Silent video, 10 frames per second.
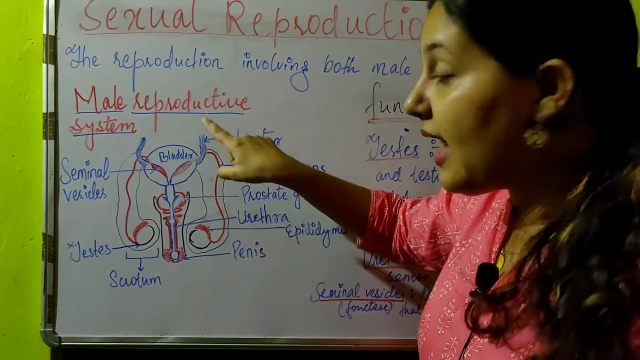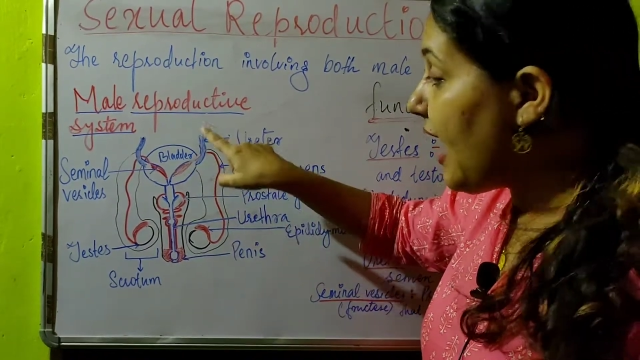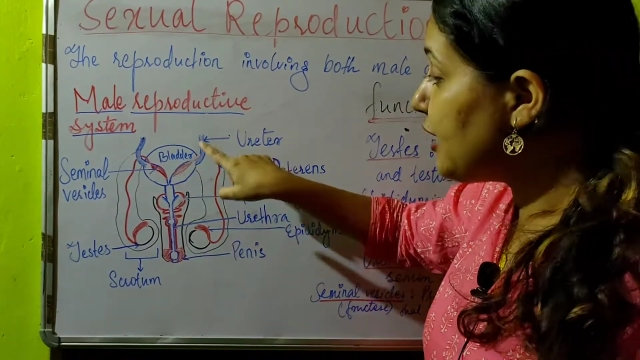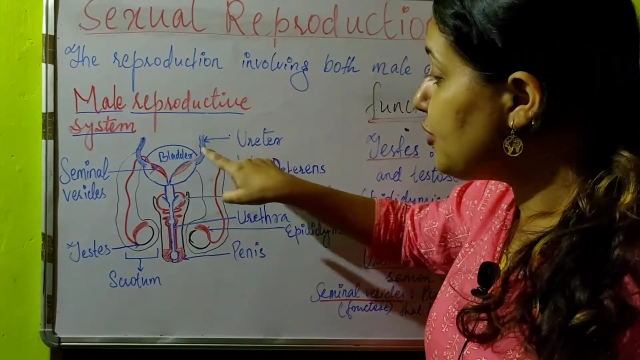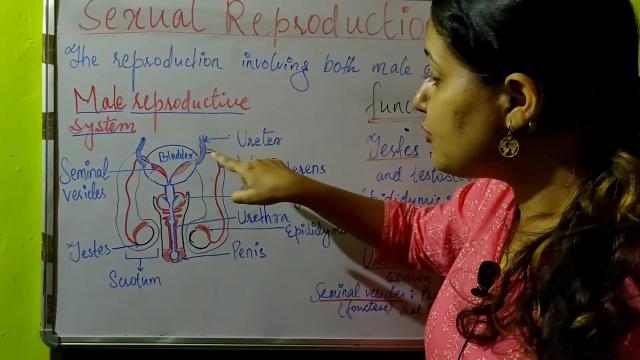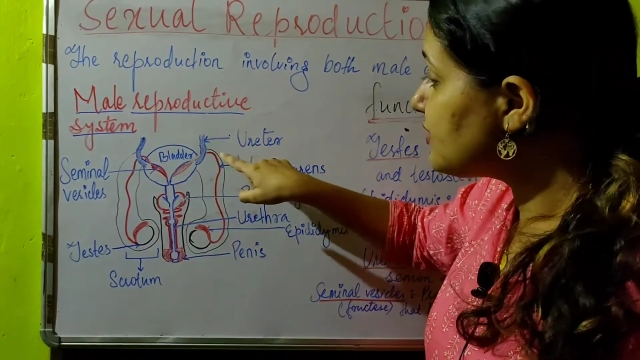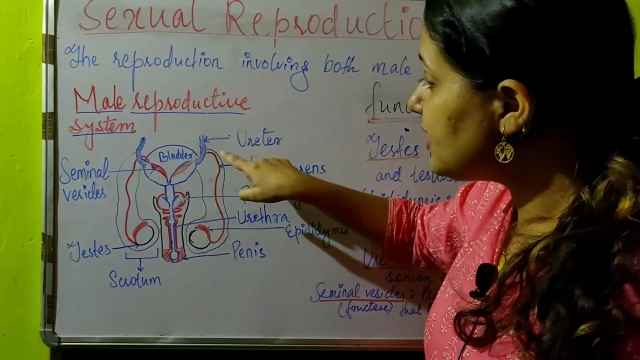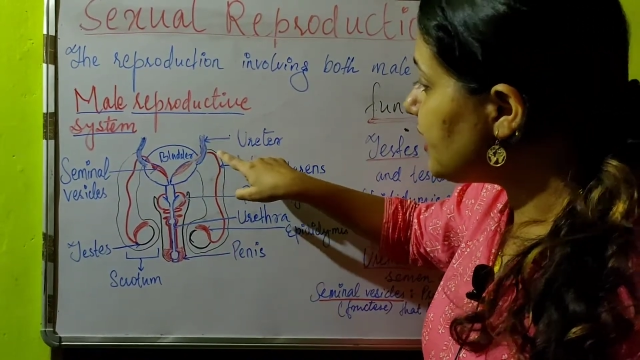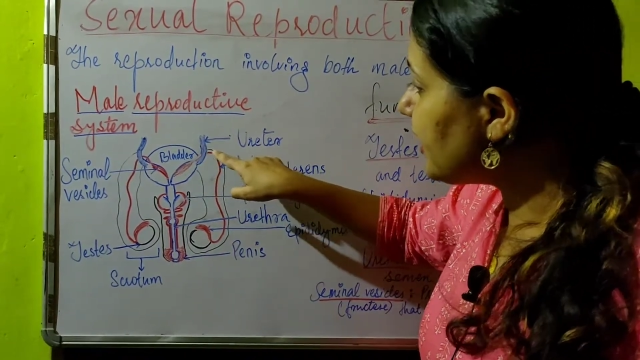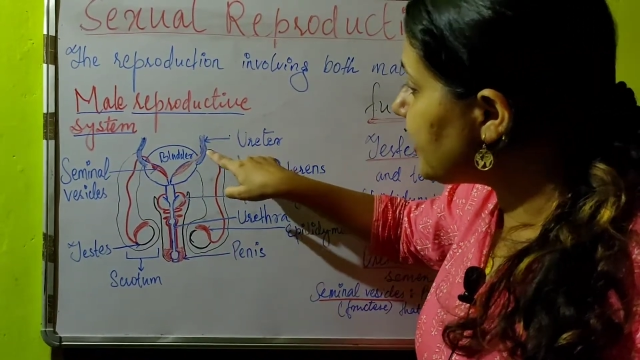and you
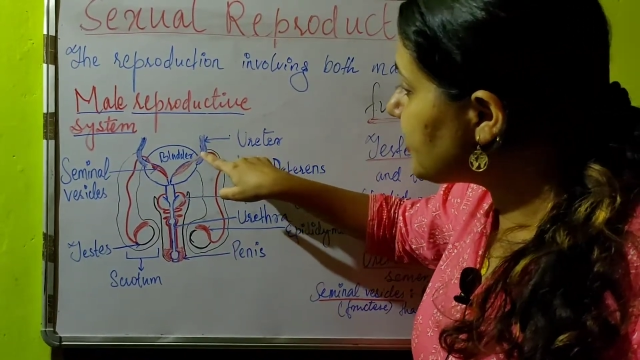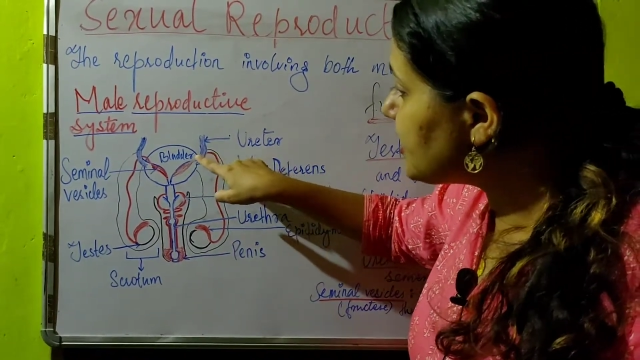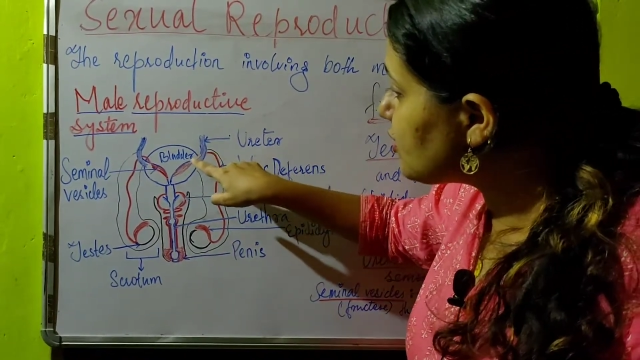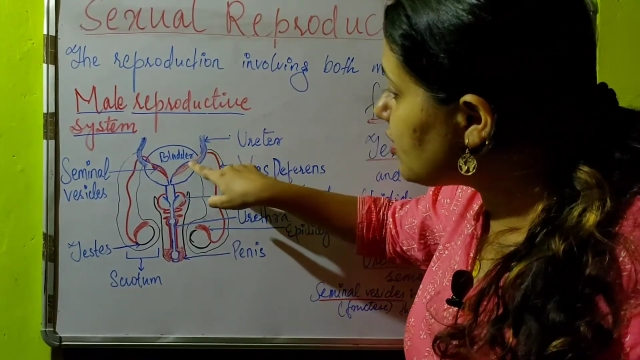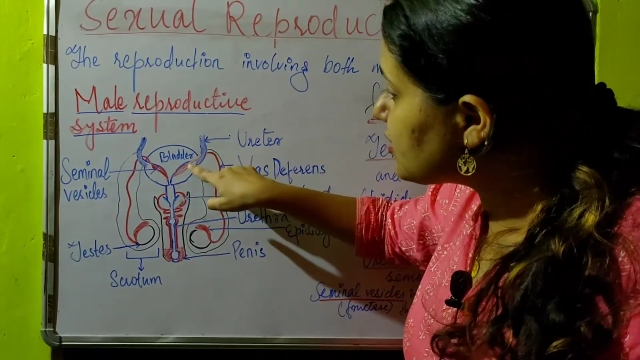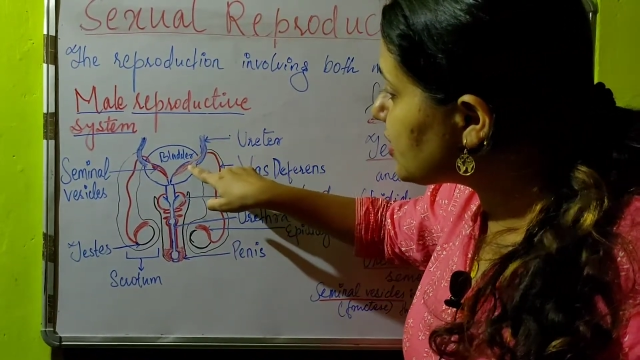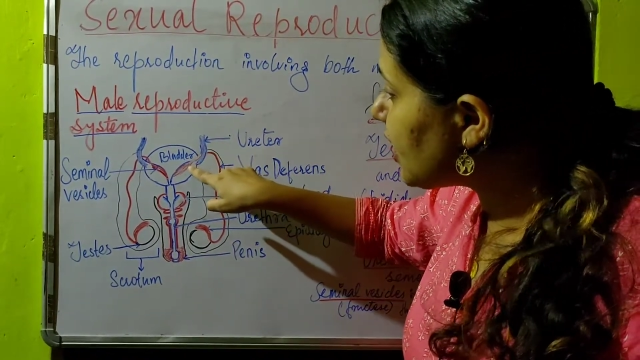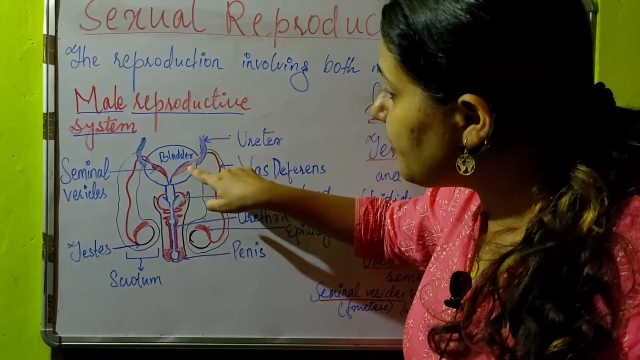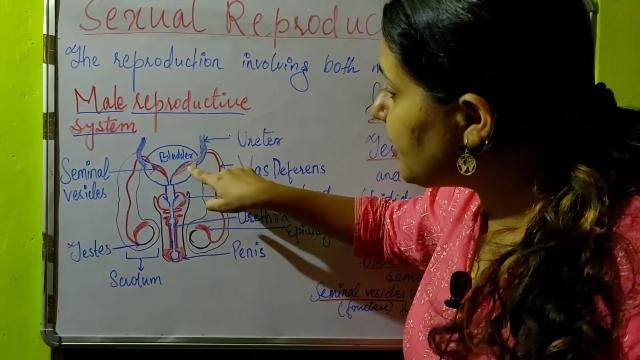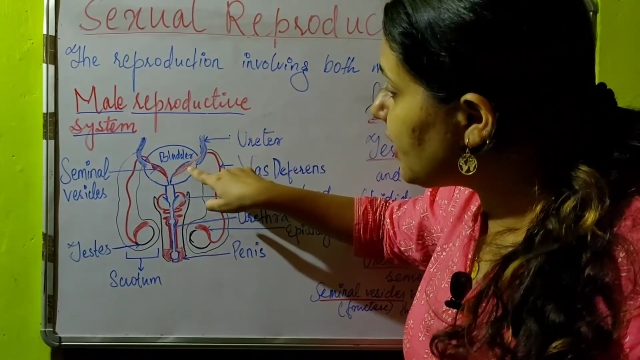see it is also
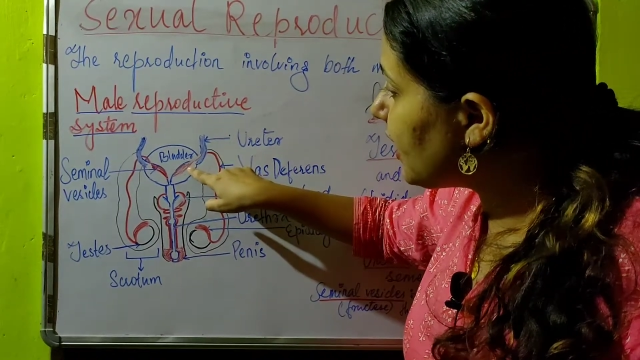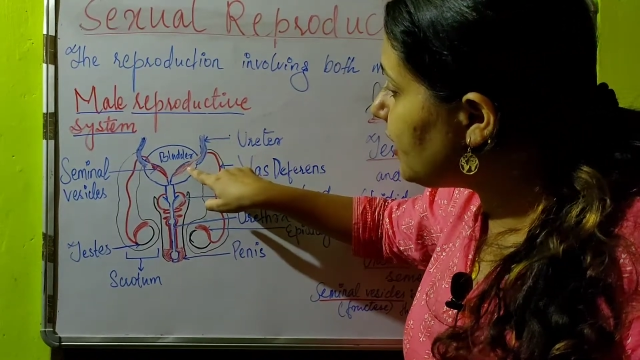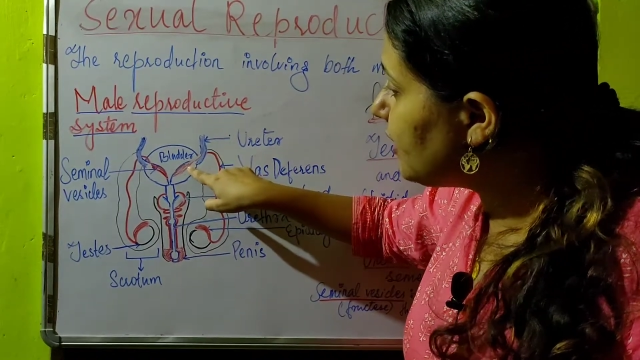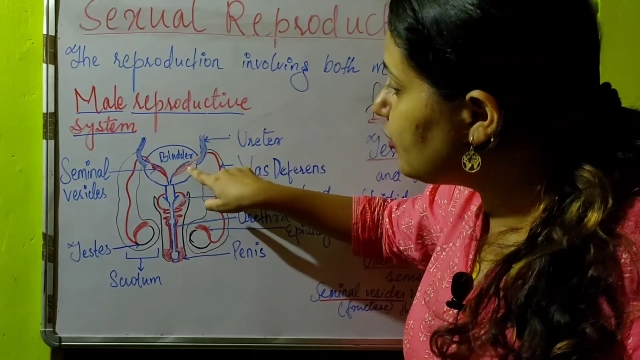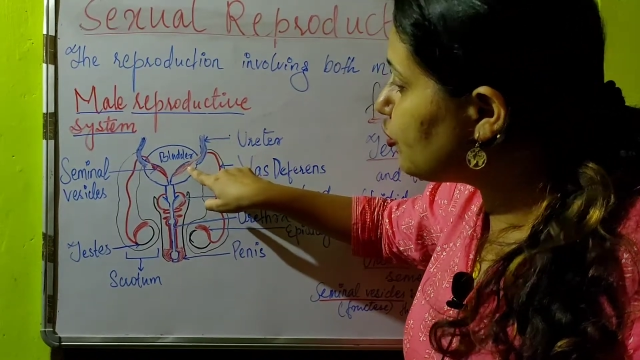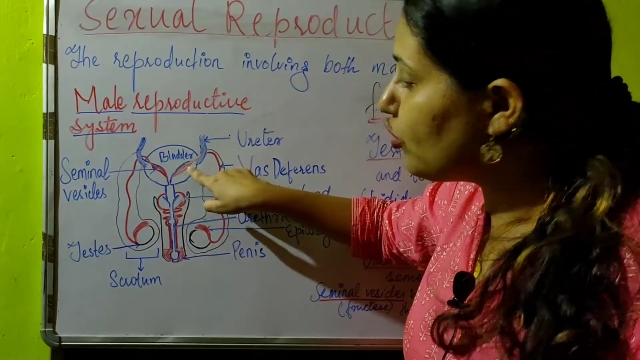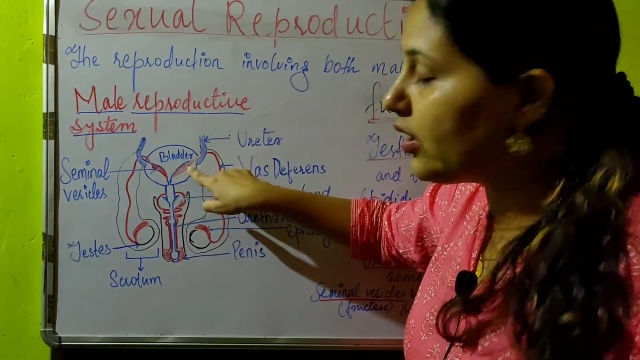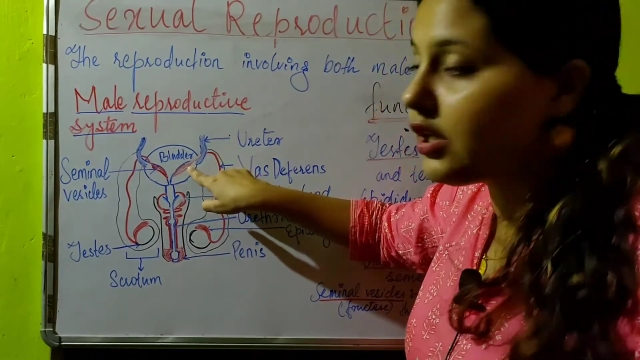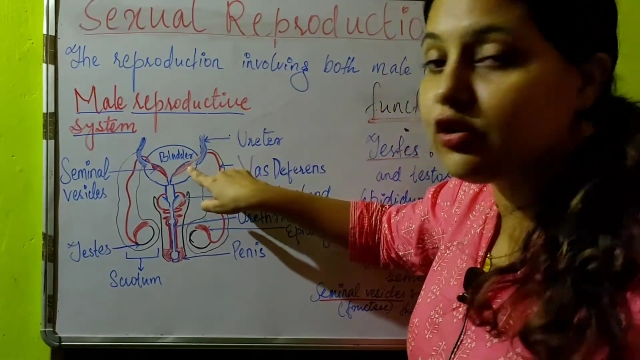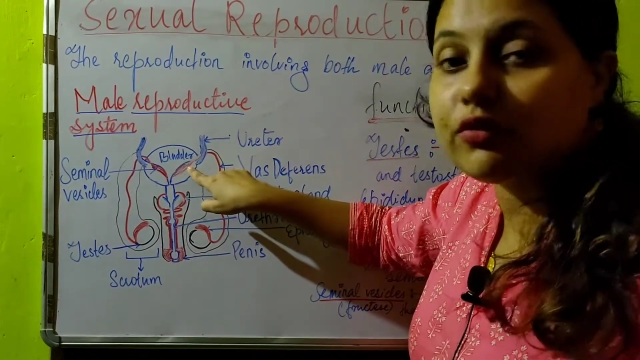coming and
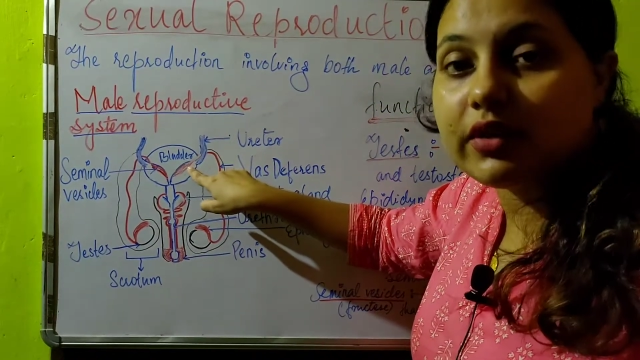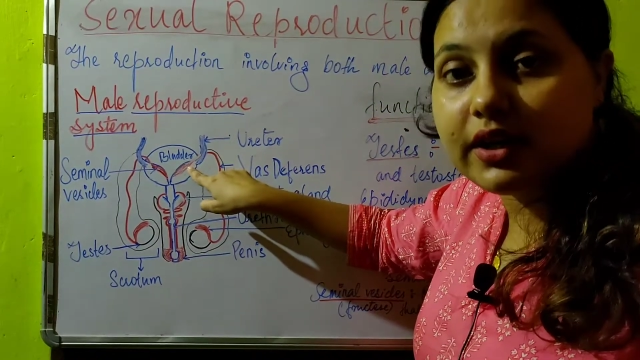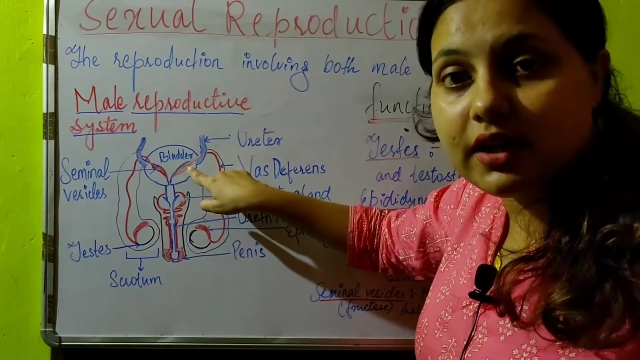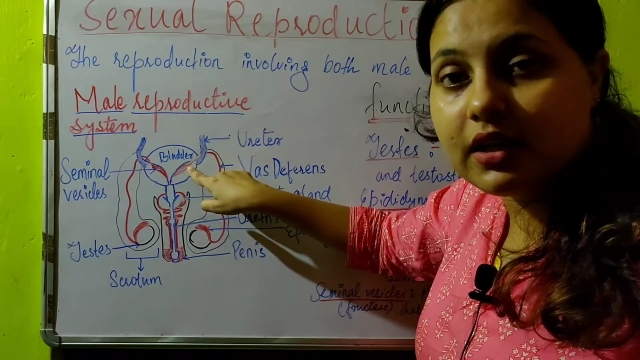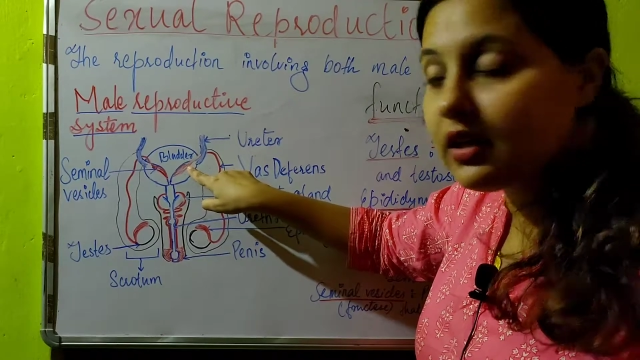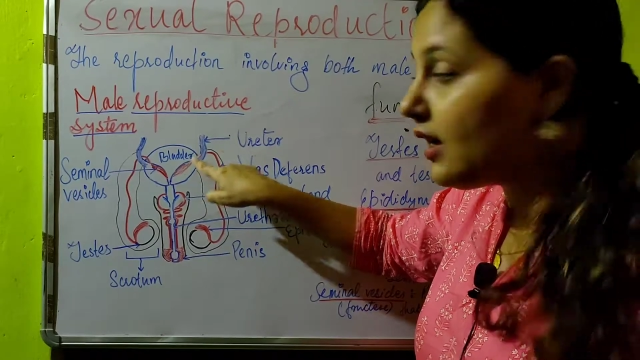joining over here,